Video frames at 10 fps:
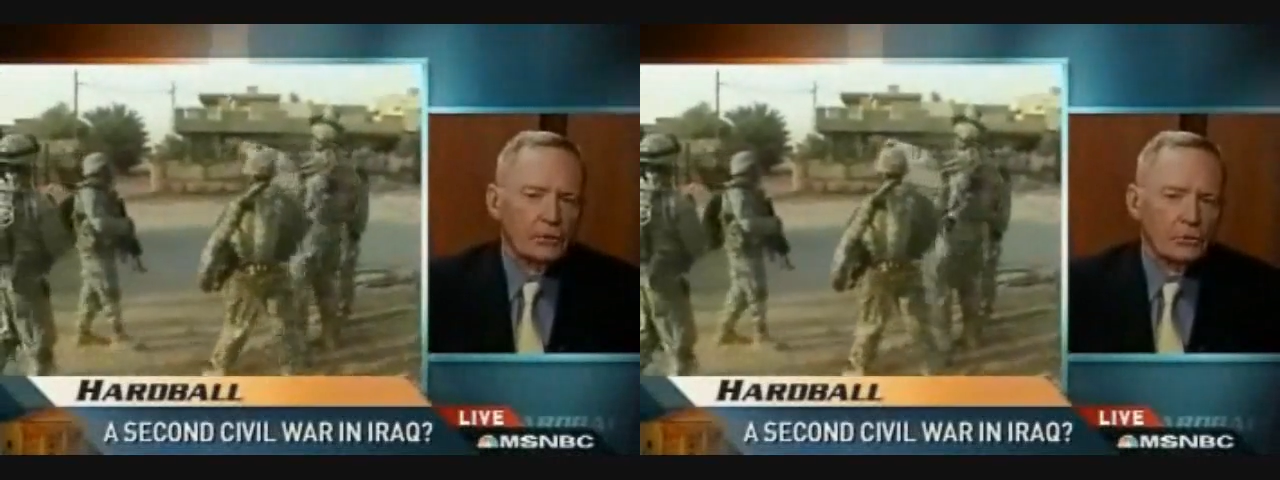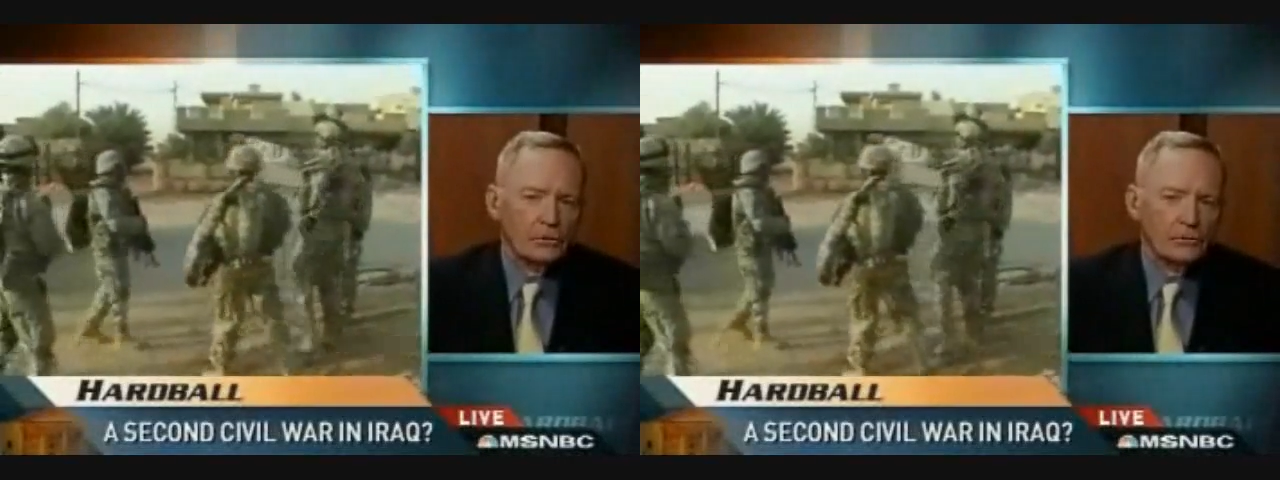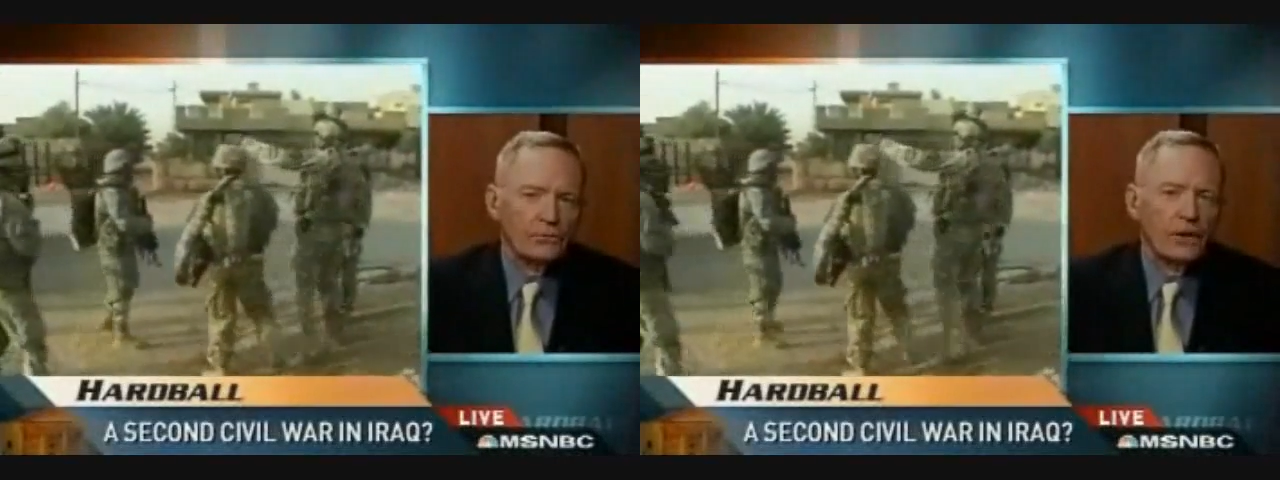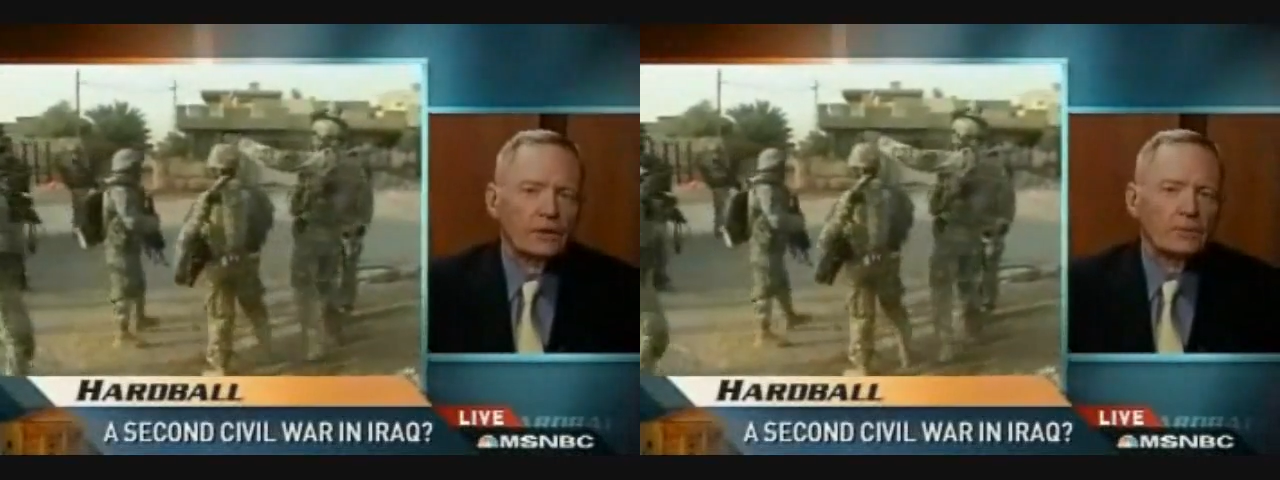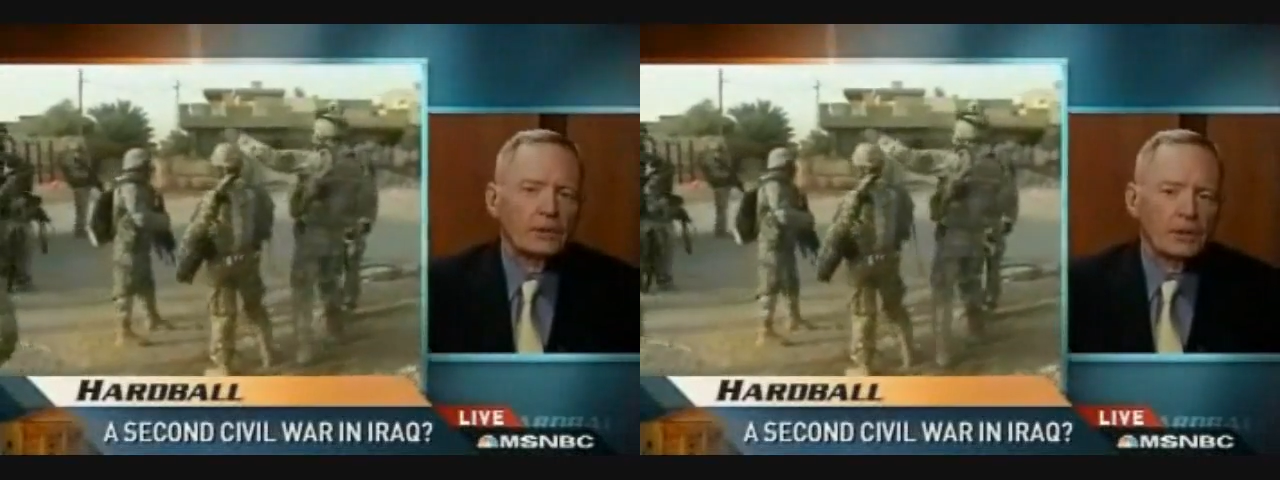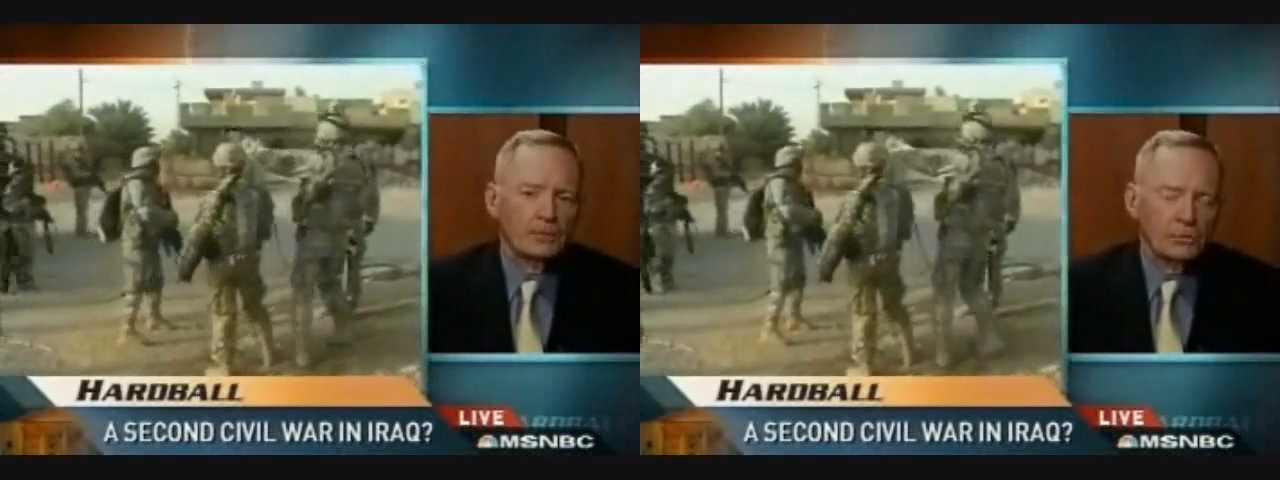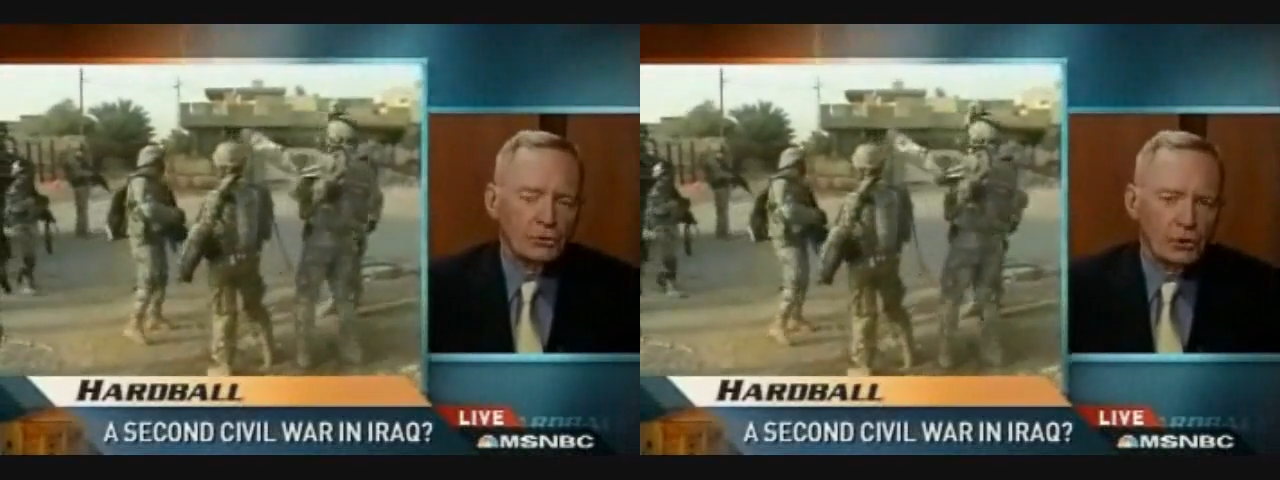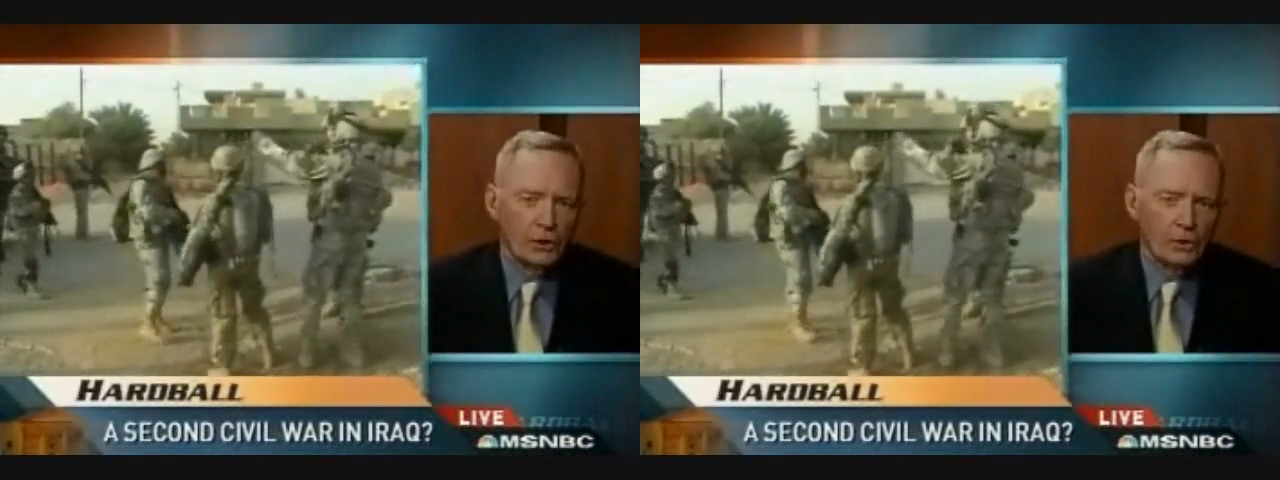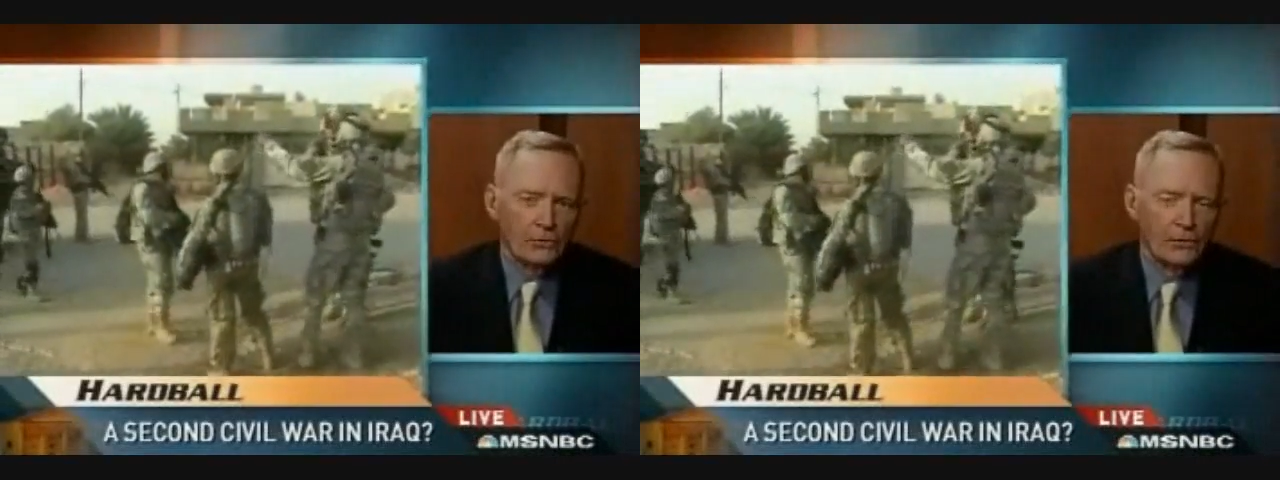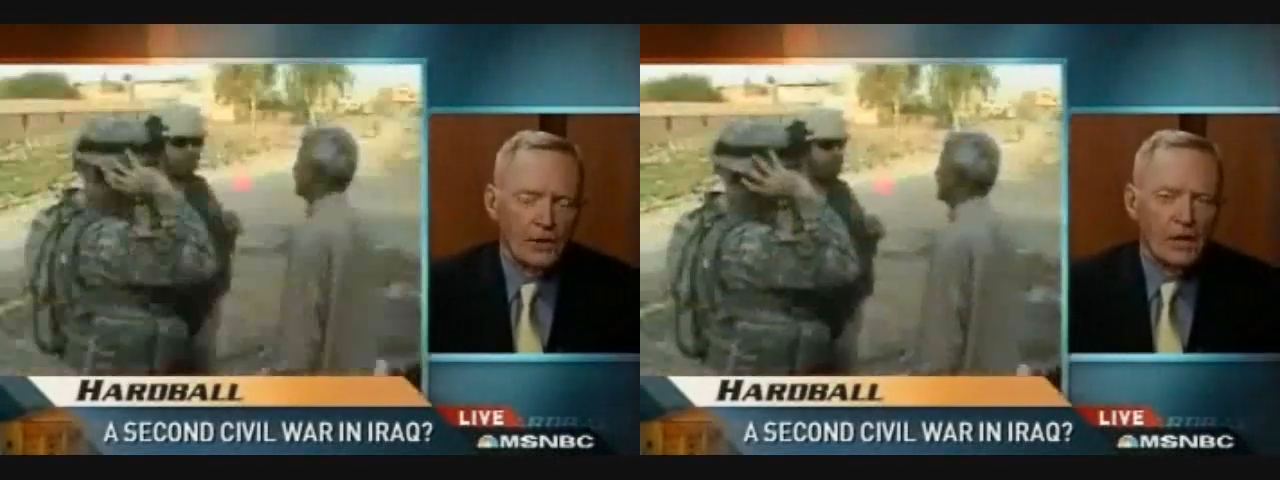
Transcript: who can finally become the sheriff.